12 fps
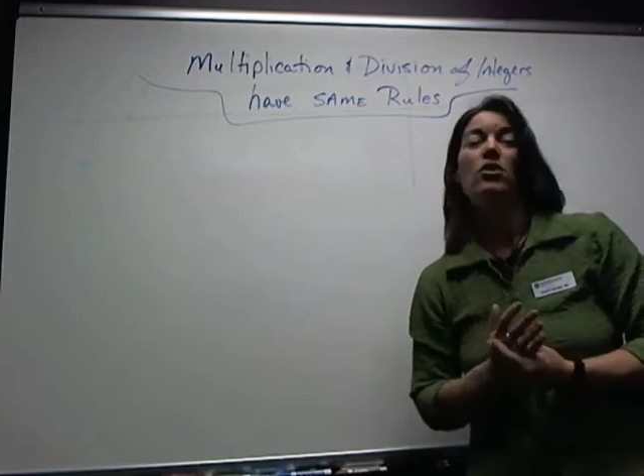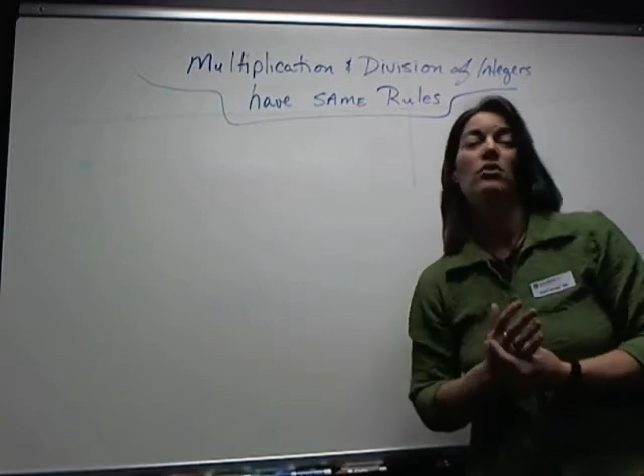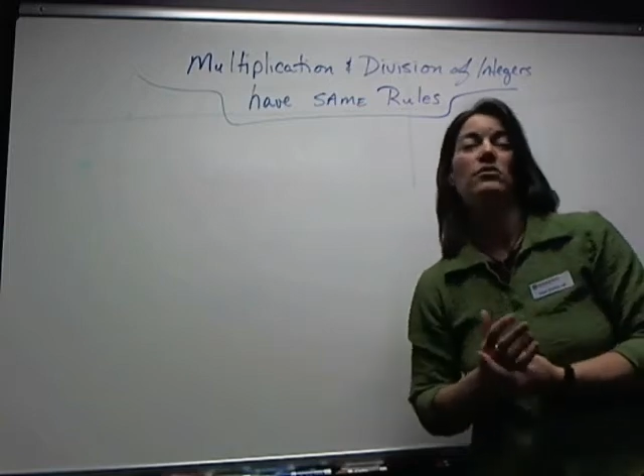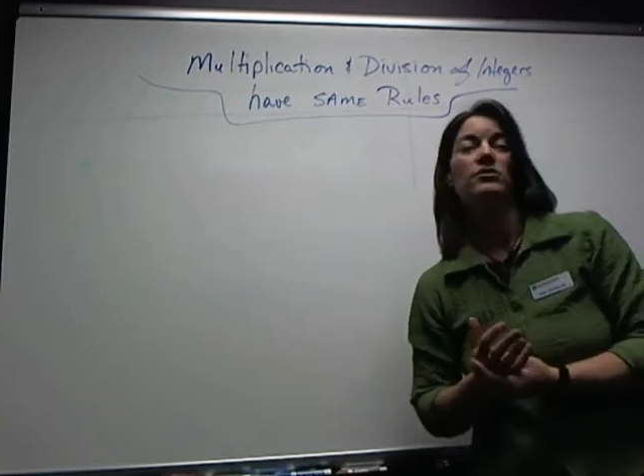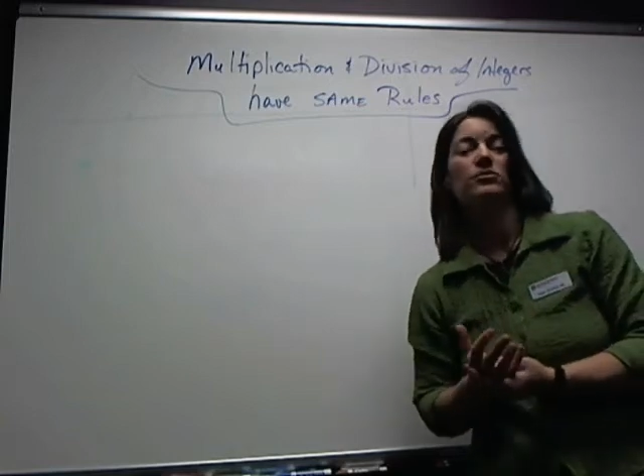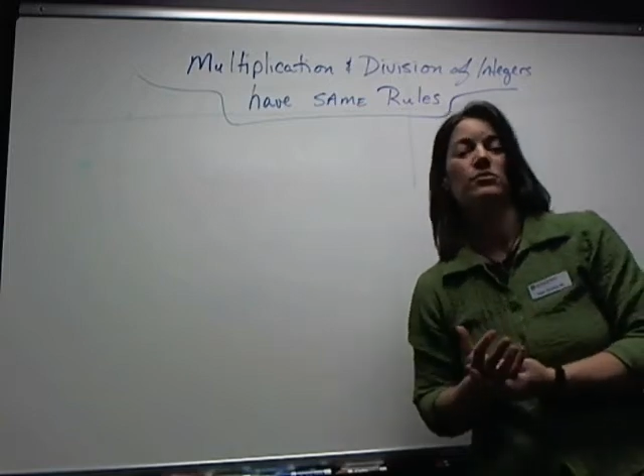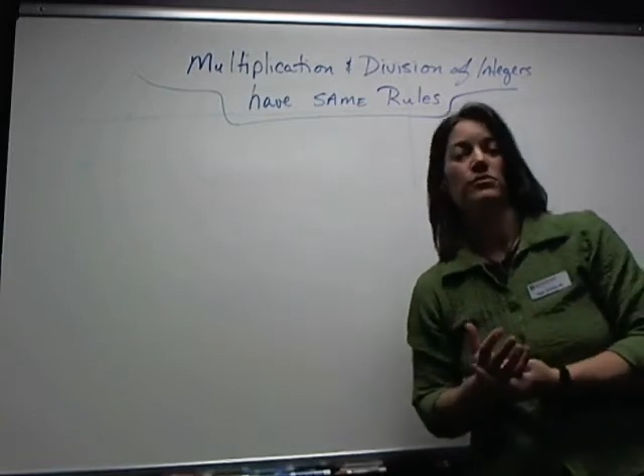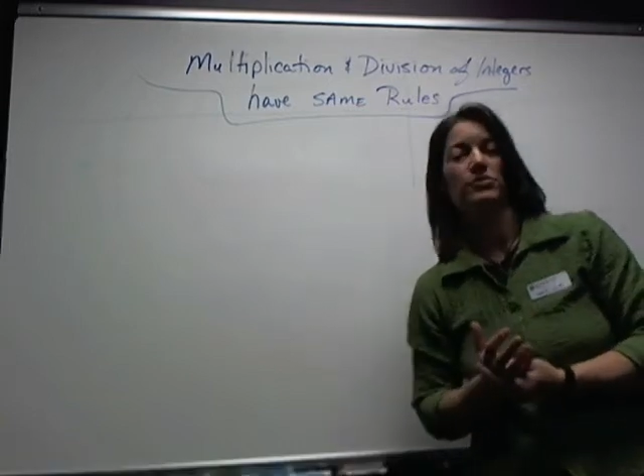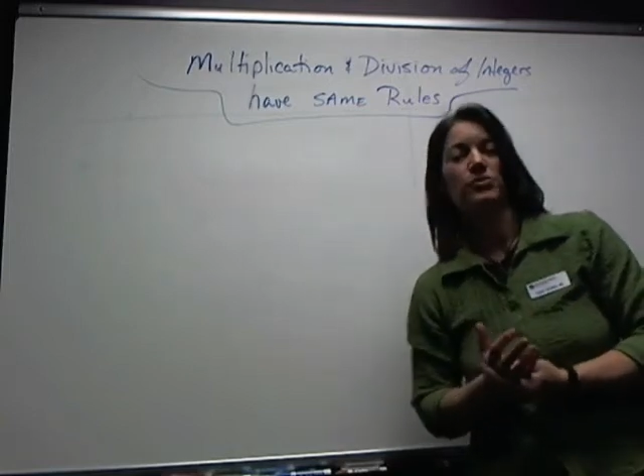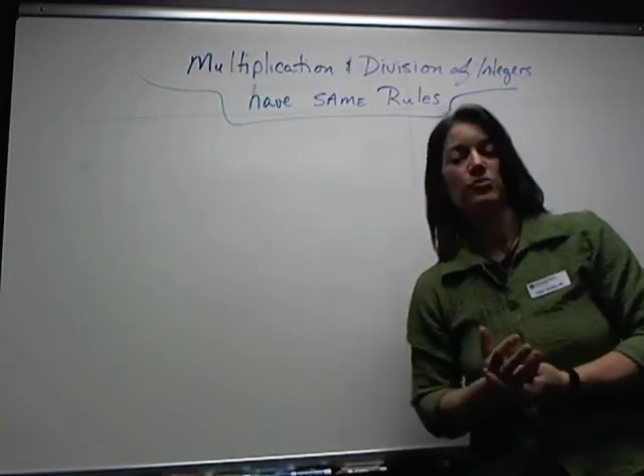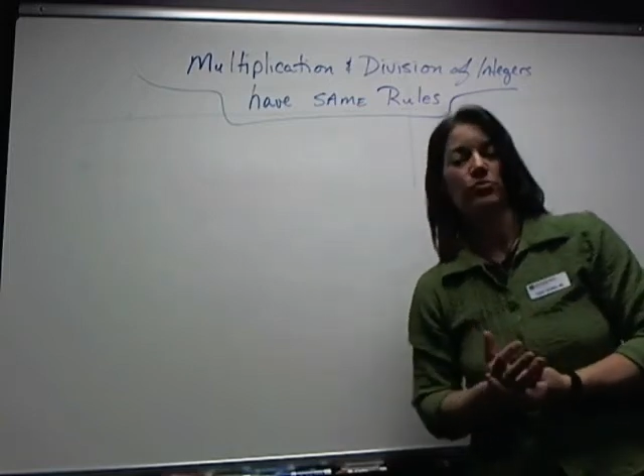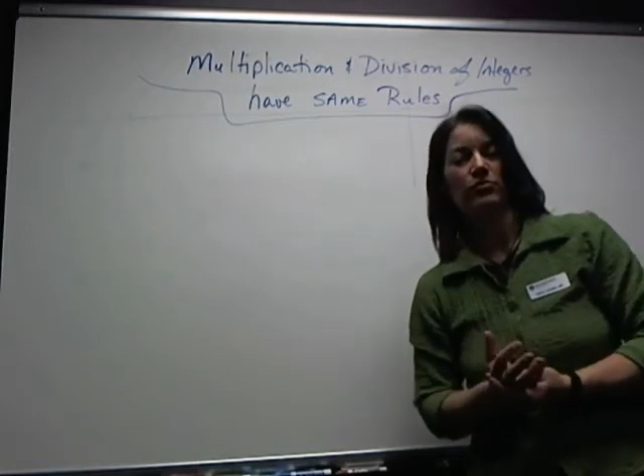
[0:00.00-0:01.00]
also holds
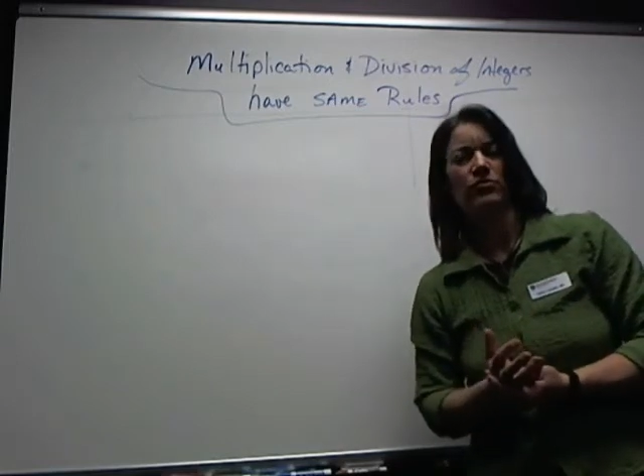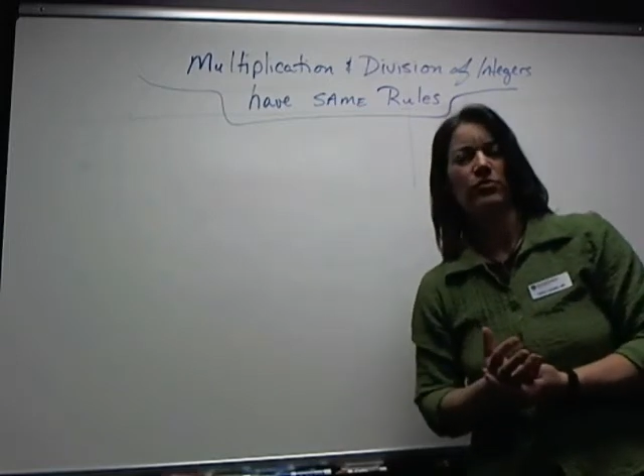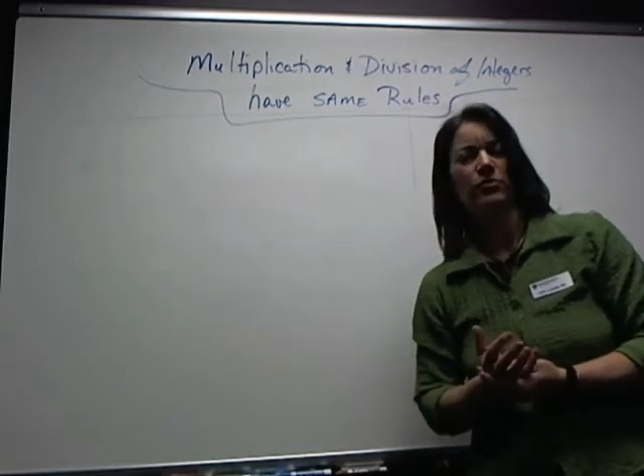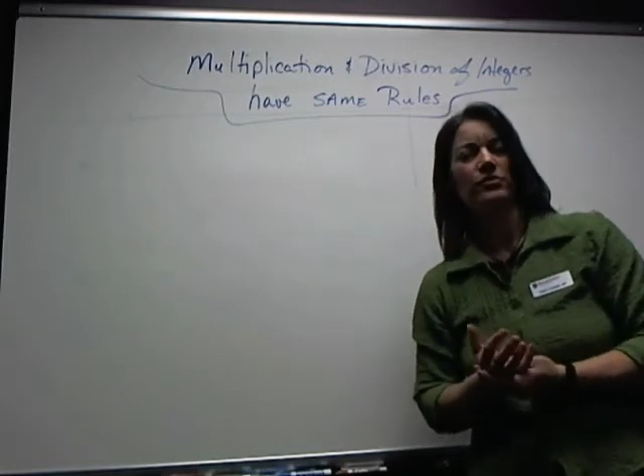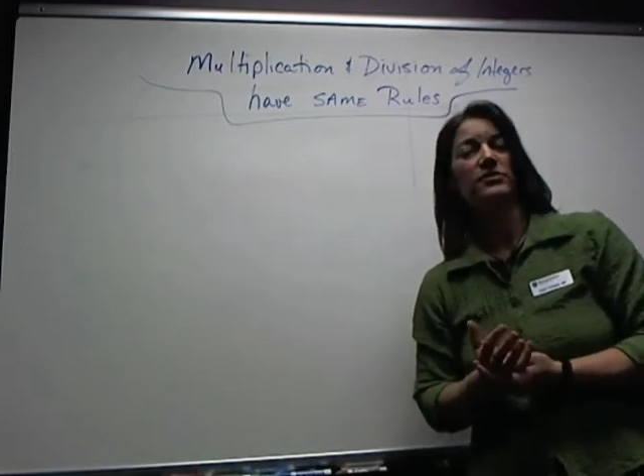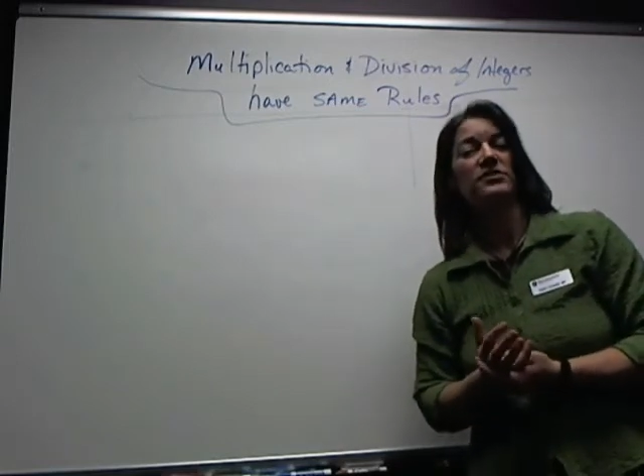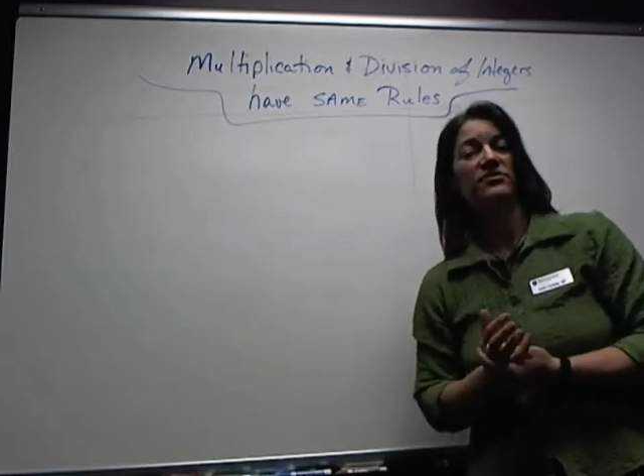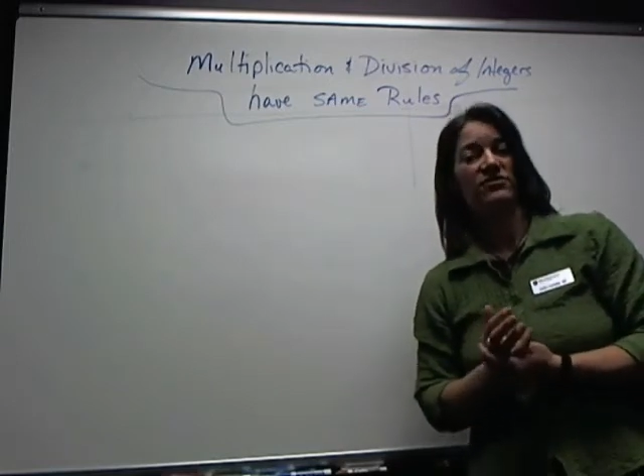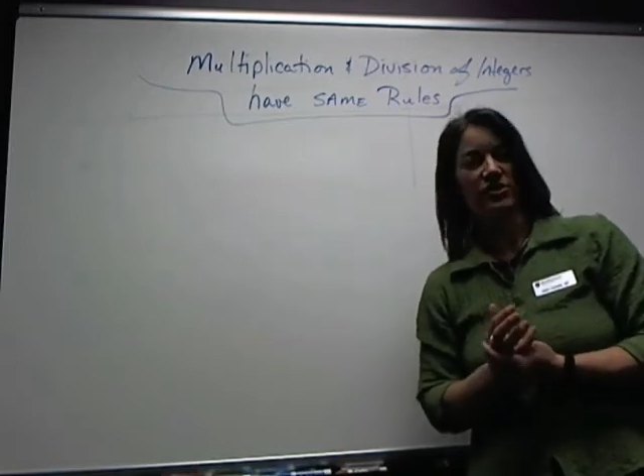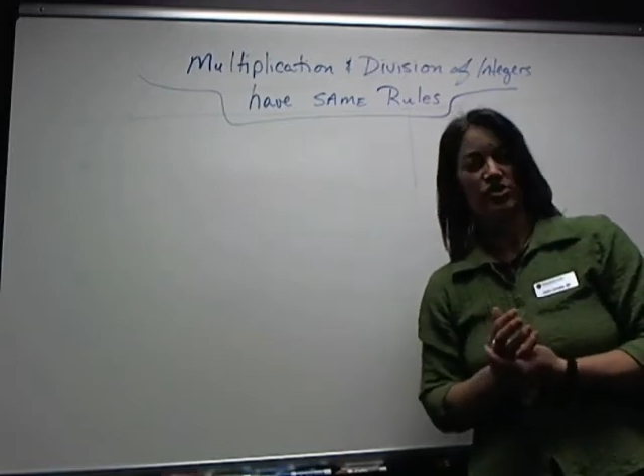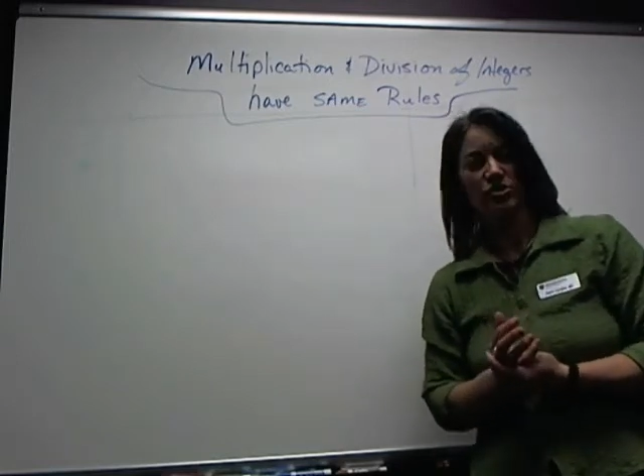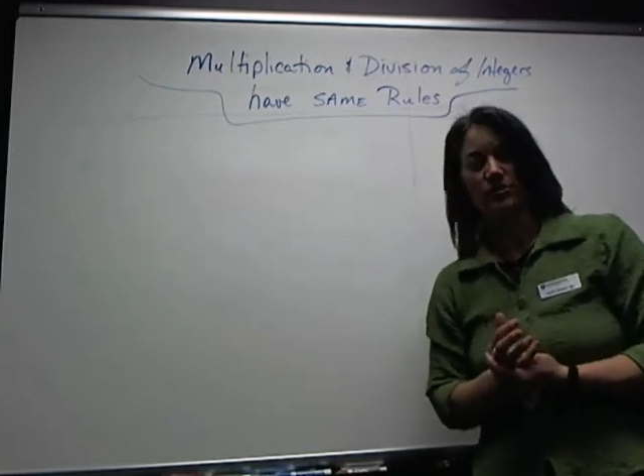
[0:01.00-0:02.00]
true for
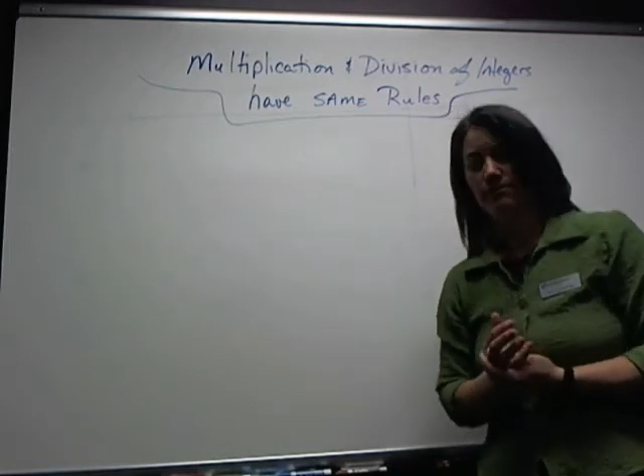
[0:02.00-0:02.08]
division.